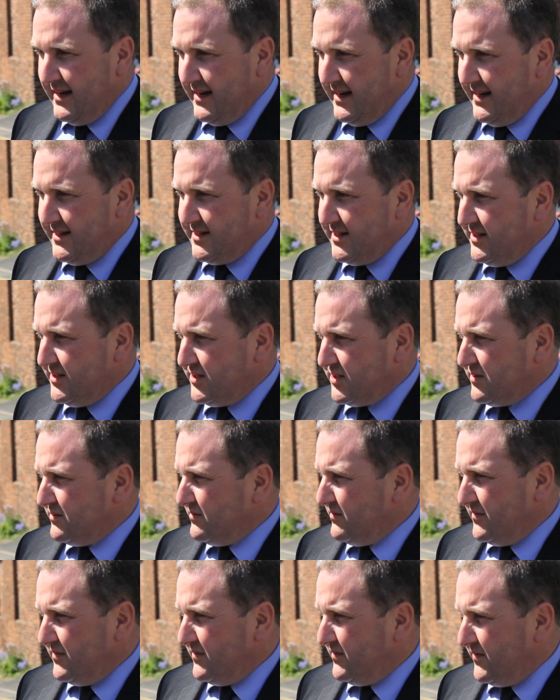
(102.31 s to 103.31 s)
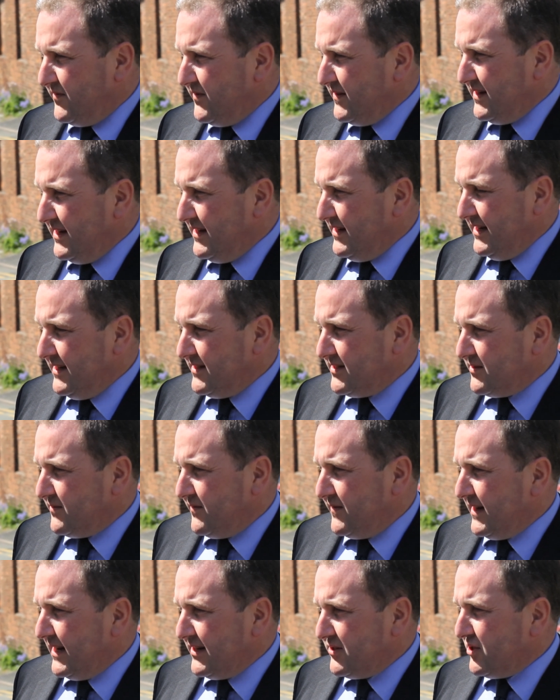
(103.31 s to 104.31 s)
It's
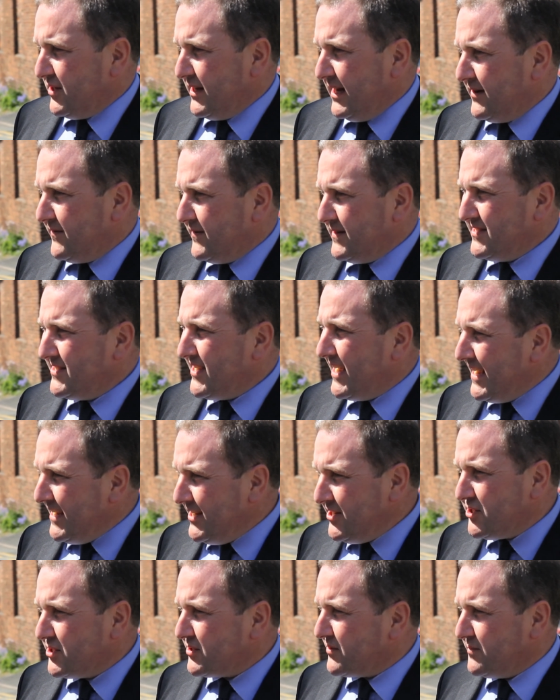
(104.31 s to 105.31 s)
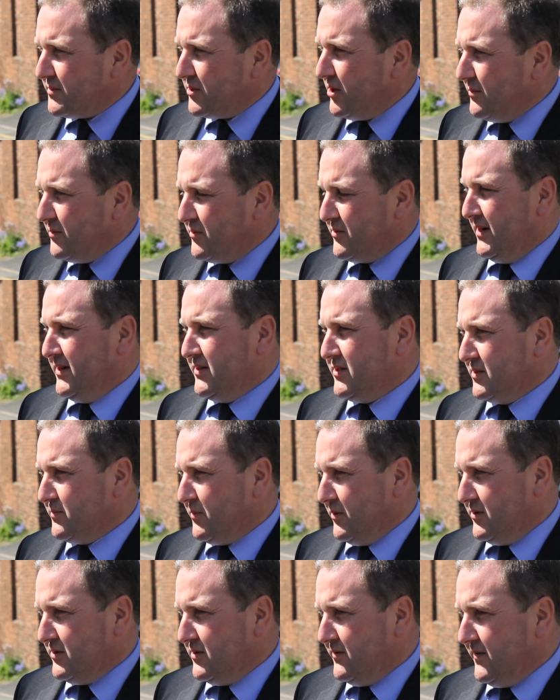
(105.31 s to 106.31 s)
financially advantageous from an operator's
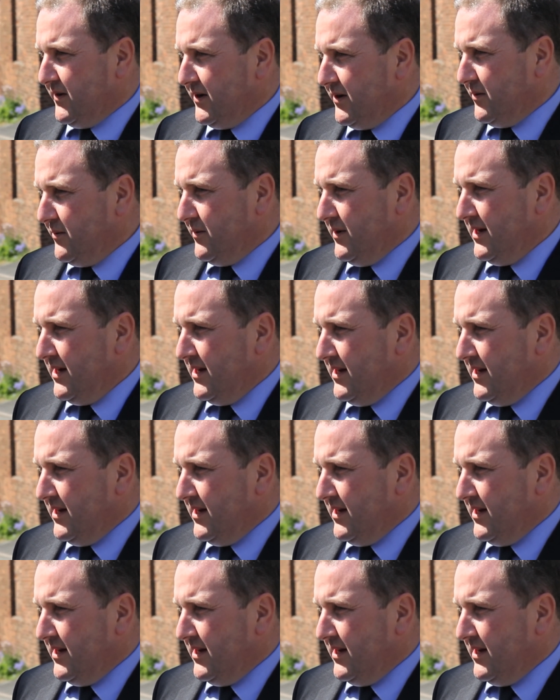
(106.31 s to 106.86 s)
point of view